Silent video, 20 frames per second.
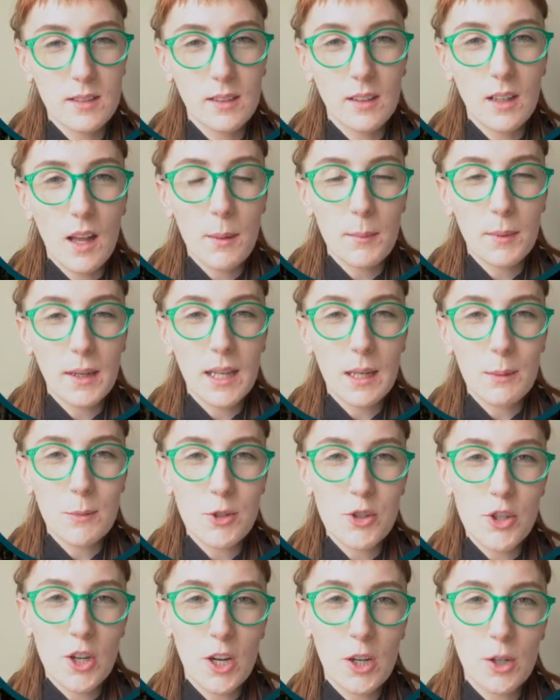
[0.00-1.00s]
to climb
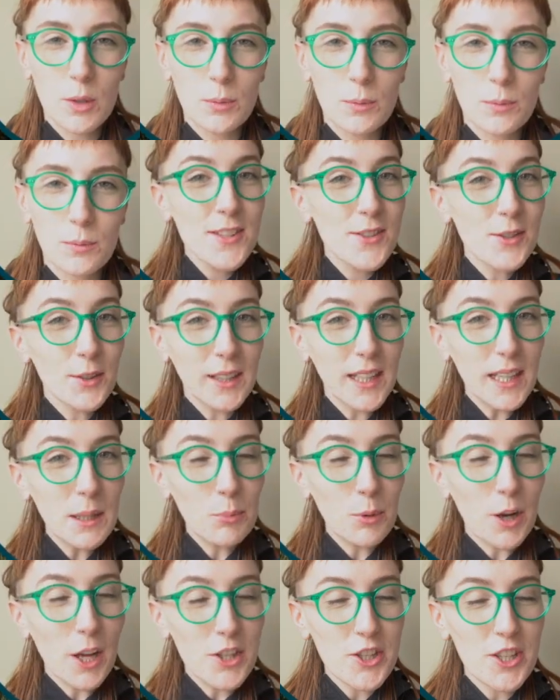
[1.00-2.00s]
Kilimanjaro. So
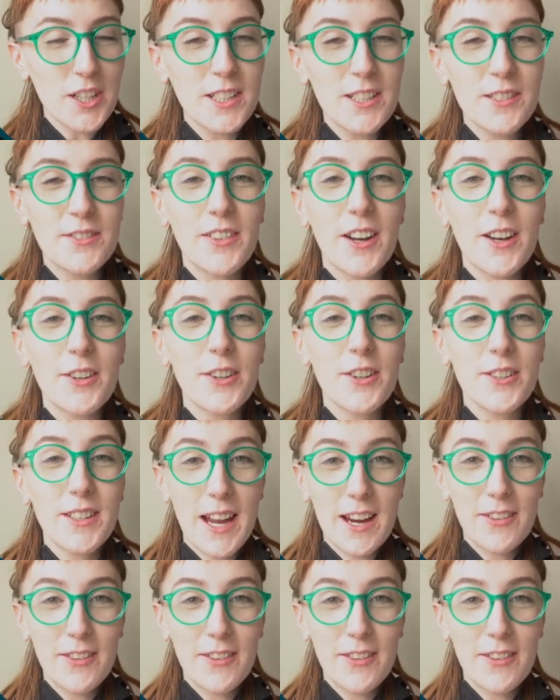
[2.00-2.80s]
keep watching to find out